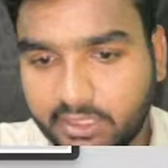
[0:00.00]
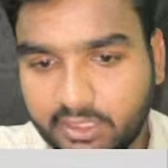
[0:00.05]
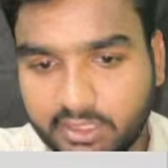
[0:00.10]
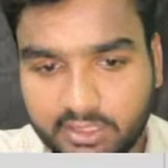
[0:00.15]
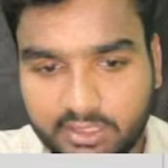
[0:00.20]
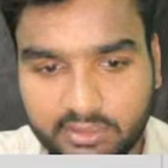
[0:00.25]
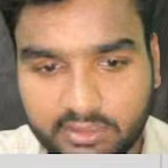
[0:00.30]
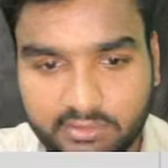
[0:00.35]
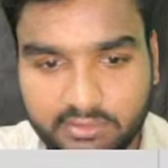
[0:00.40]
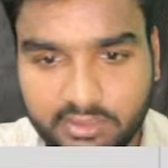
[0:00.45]

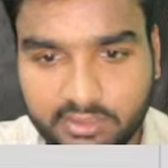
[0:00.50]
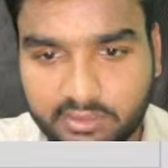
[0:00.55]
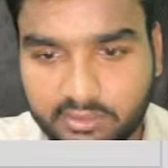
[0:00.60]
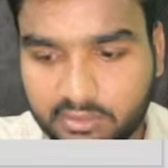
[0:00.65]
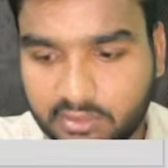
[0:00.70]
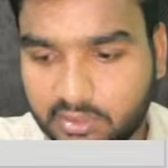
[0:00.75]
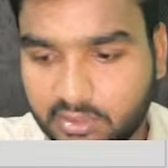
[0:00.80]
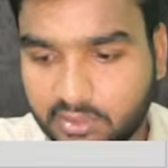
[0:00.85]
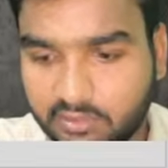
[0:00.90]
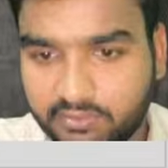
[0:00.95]
and then
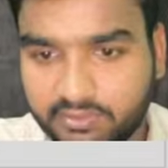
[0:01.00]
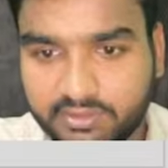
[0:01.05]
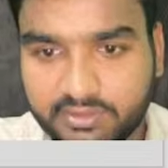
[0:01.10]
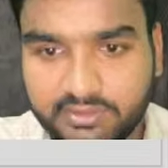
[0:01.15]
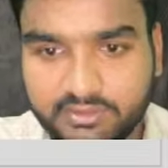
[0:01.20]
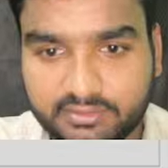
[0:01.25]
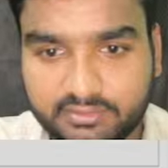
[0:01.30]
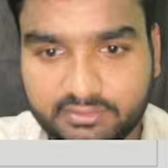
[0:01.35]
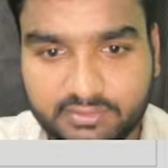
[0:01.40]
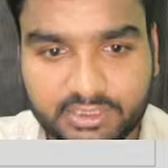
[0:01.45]
we'll
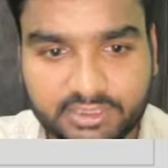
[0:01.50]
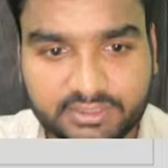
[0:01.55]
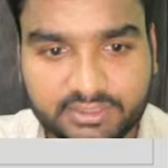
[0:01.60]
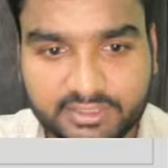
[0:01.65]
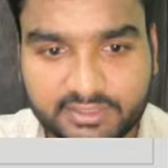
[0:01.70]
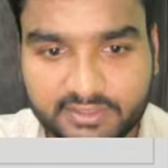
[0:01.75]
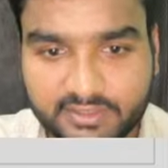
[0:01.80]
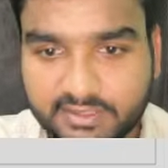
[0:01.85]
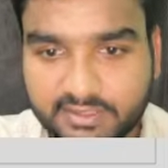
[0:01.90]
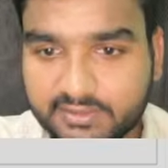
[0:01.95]
just
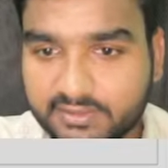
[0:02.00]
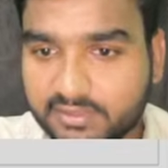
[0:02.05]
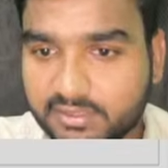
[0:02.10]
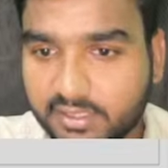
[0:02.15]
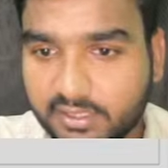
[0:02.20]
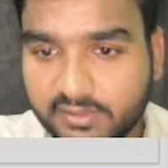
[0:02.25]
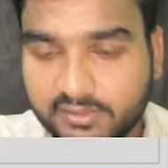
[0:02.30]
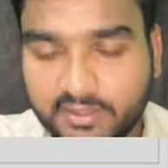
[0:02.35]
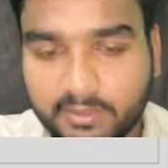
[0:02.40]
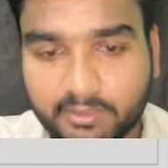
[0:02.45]
discuss
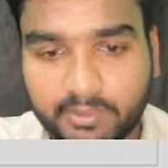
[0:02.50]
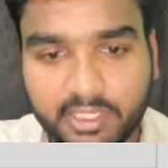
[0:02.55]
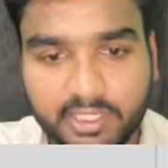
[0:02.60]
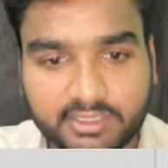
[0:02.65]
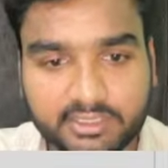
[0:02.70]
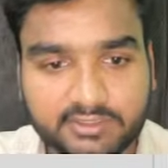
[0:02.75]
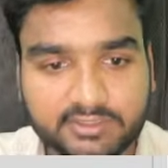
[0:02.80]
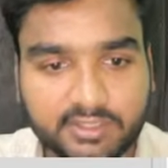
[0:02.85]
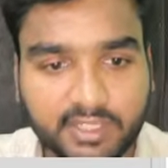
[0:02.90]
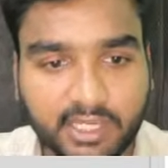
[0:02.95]
some
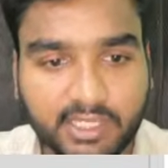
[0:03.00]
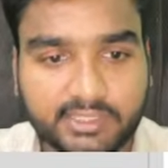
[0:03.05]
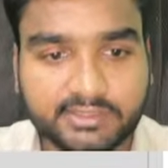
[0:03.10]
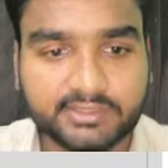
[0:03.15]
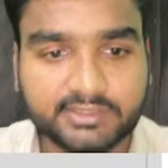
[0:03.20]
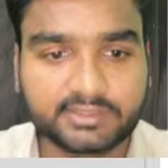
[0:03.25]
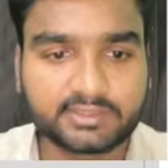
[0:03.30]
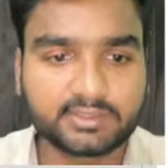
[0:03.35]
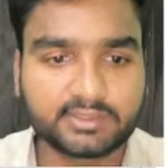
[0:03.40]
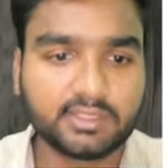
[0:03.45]
another
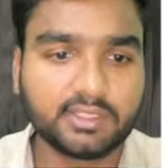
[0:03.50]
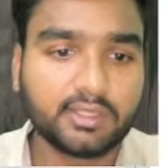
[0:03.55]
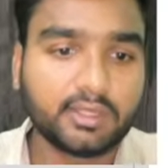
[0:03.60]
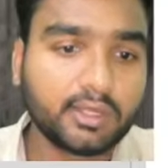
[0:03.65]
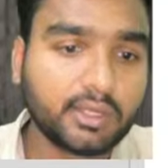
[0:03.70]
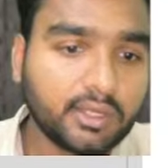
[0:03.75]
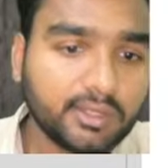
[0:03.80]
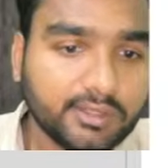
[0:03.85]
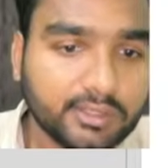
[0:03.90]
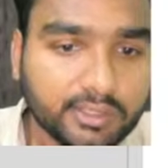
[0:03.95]
slides.
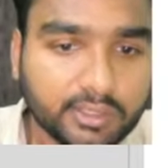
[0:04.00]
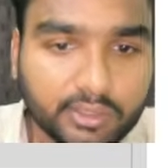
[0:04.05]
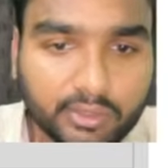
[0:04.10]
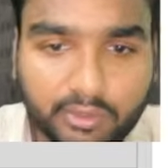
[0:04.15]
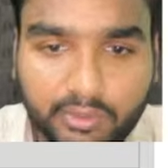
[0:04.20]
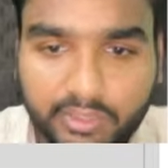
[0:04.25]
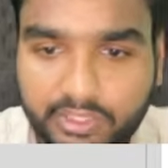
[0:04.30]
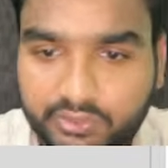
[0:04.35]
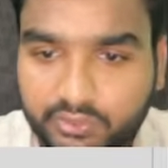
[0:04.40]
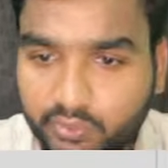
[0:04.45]

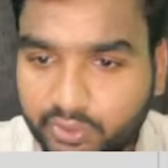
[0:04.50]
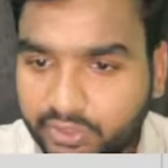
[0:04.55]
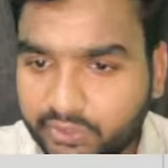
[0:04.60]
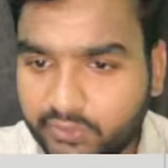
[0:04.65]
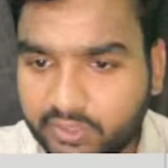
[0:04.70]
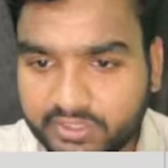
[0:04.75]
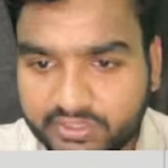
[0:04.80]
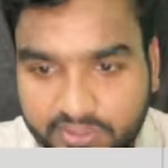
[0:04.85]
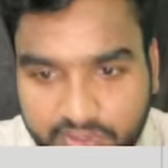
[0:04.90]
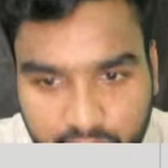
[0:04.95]
Okay, so
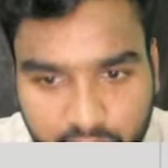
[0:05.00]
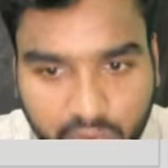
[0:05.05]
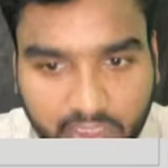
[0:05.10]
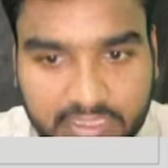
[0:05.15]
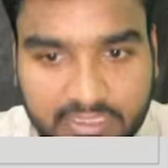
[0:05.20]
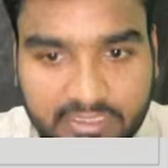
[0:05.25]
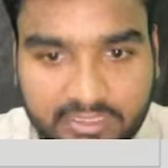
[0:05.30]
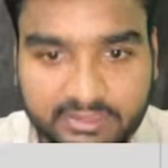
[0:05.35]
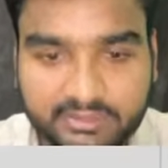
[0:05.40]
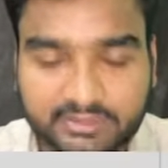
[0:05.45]
introduction to
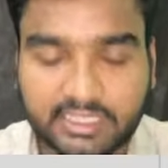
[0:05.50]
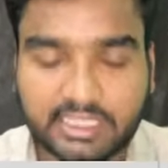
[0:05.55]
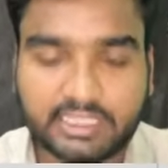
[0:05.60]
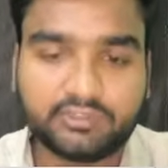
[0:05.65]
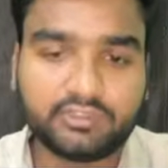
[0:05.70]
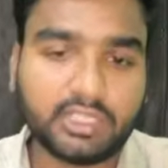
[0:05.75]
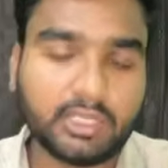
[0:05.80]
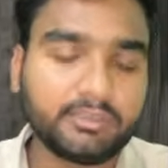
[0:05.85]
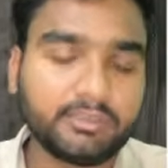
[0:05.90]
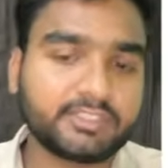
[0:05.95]
Kali Linux, as
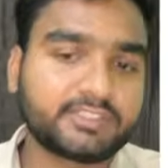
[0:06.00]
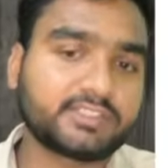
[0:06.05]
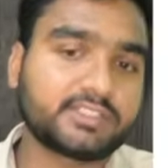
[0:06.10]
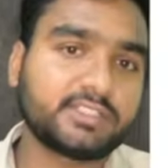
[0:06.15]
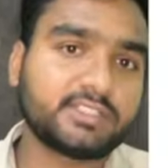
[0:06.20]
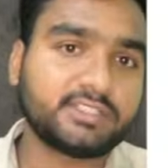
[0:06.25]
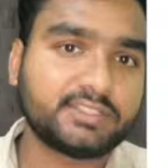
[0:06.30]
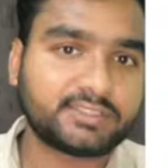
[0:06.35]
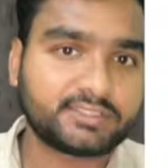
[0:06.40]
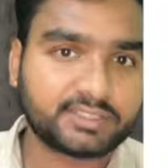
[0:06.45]
we have
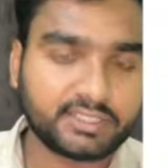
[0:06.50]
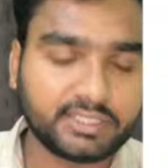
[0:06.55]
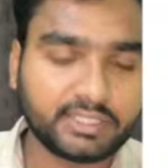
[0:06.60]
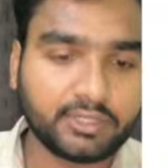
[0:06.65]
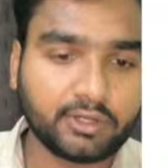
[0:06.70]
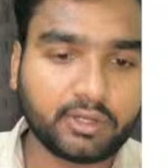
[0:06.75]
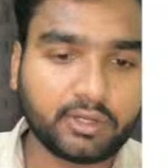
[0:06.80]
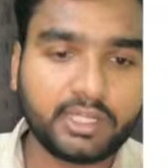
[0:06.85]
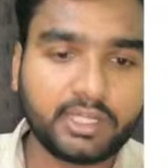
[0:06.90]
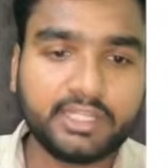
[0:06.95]
discussed yesterday
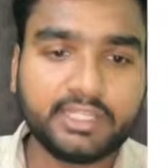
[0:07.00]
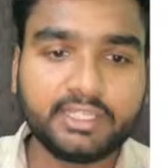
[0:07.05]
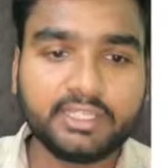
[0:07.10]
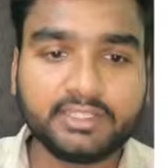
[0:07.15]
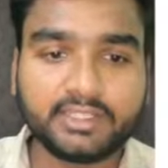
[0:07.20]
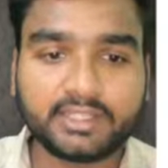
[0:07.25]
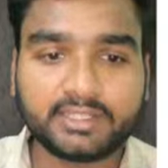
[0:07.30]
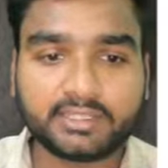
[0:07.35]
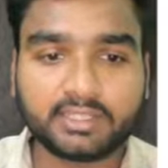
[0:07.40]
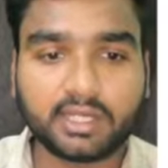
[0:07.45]
already,
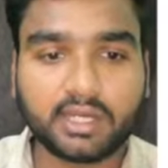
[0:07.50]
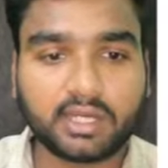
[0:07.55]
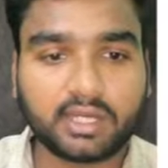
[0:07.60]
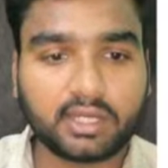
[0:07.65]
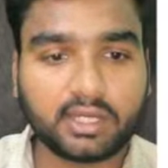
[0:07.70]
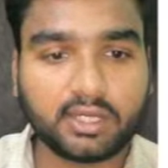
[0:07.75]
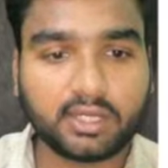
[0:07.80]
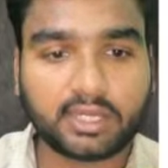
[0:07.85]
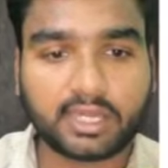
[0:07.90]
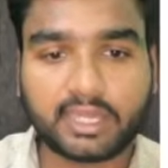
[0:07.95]
that
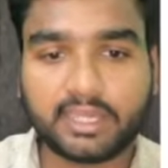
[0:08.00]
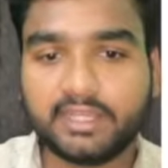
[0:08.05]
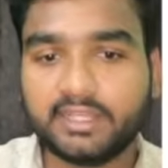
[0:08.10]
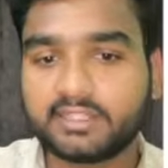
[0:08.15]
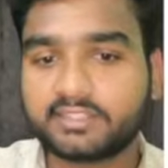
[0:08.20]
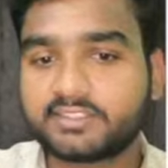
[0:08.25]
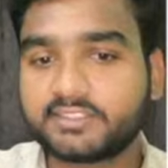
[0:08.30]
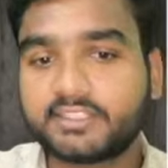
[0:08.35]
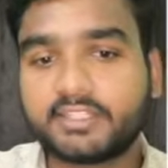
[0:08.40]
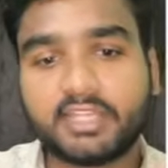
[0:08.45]
Kali
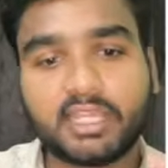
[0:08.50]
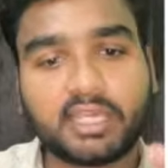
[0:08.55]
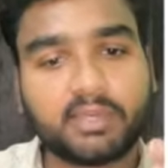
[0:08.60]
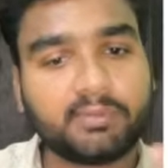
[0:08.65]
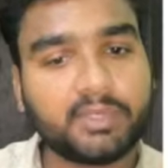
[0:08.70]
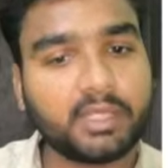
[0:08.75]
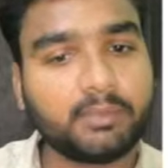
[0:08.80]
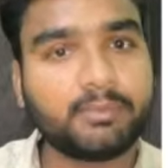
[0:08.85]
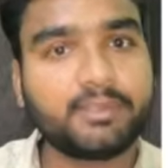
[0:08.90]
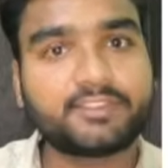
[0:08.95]
Linux is a
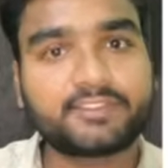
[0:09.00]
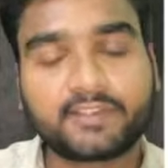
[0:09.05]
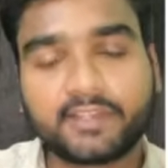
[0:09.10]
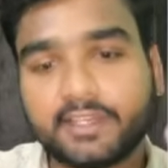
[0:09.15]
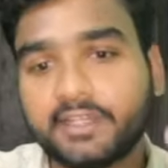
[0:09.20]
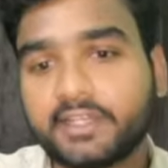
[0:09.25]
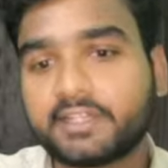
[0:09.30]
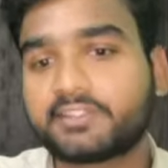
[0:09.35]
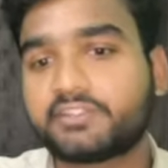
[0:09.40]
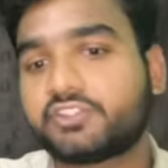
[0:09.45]
Debian-based
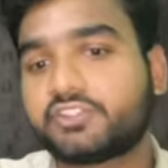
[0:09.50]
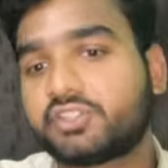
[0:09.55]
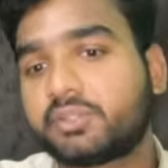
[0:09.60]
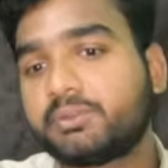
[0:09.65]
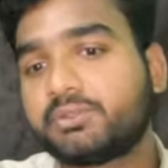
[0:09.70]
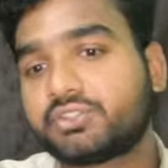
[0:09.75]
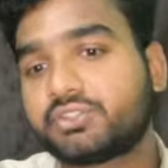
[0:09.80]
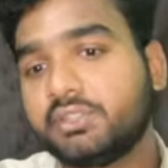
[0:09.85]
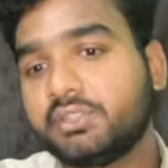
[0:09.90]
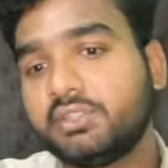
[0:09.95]
Linux
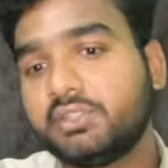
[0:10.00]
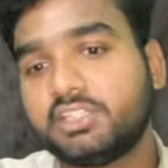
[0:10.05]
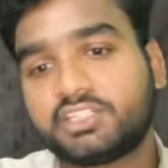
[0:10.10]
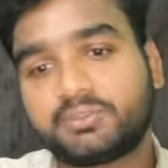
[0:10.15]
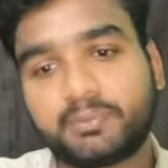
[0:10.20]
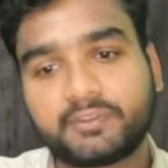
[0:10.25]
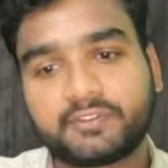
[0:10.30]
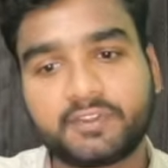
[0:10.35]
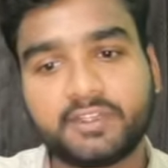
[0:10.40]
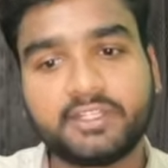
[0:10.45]
distribution,
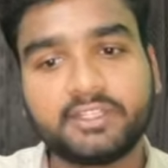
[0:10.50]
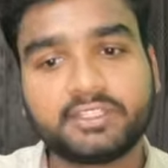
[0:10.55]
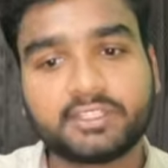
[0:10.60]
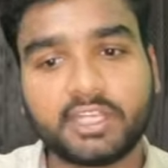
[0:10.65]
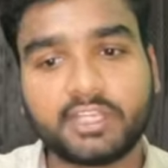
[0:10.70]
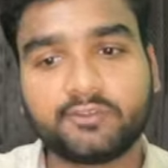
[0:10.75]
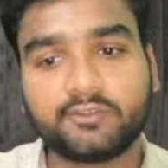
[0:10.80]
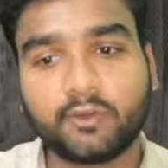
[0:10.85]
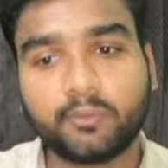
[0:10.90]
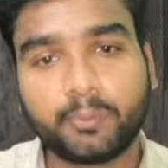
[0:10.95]
especially
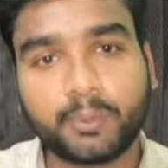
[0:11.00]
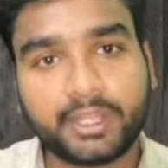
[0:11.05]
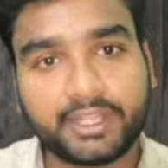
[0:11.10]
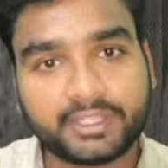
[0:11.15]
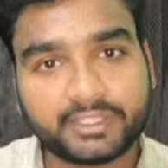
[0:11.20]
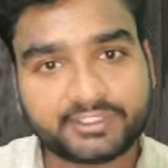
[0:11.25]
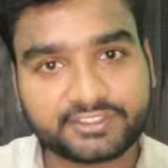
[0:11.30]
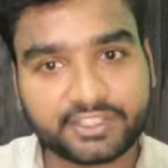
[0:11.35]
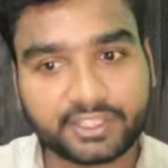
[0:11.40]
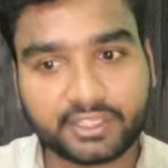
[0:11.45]
designed for pen
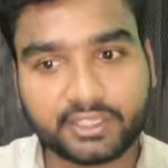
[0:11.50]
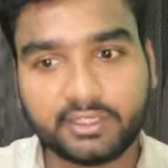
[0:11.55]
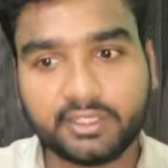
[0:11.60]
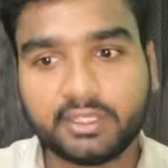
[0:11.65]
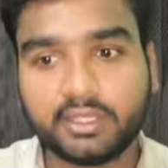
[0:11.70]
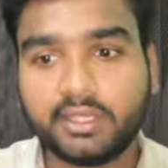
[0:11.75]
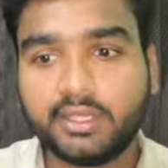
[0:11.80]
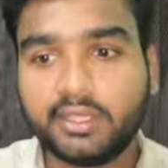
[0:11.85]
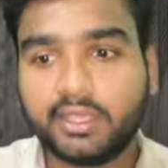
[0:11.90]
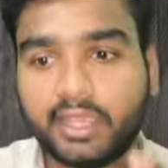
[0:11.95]
testing
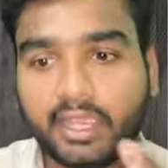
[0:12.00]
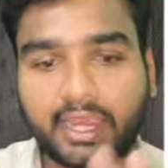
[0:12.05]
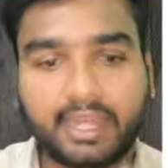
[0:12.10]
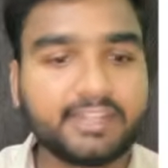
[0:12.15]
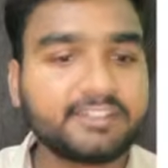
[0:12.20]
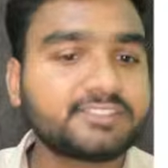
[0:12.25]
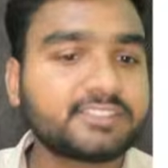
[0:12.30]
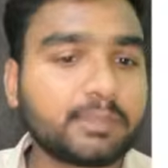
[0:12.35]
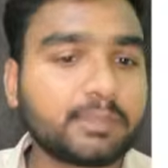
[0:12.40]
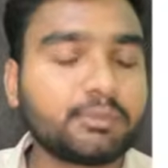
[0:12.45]

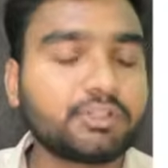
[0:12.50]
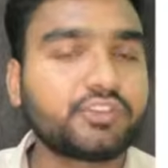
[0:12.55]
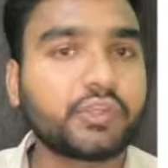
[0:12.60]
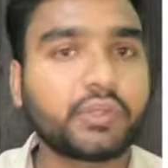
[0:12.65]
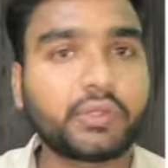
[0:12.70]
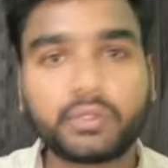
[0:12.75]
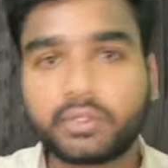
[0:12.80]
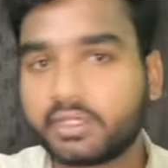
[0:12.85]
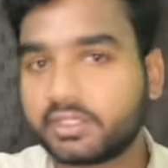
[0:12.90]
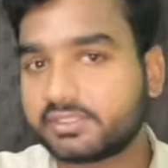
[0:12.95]
and
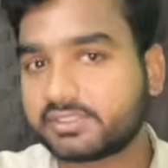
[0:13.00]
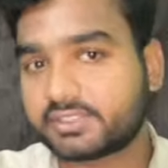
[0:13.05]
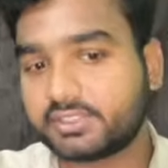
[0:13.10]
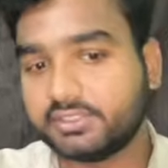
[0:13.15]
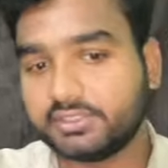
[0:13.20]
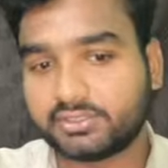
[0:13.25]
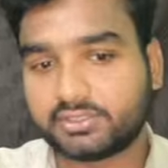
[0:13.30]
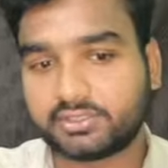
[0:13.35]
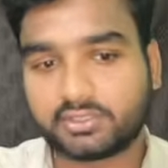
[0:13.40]
cybersecurity research.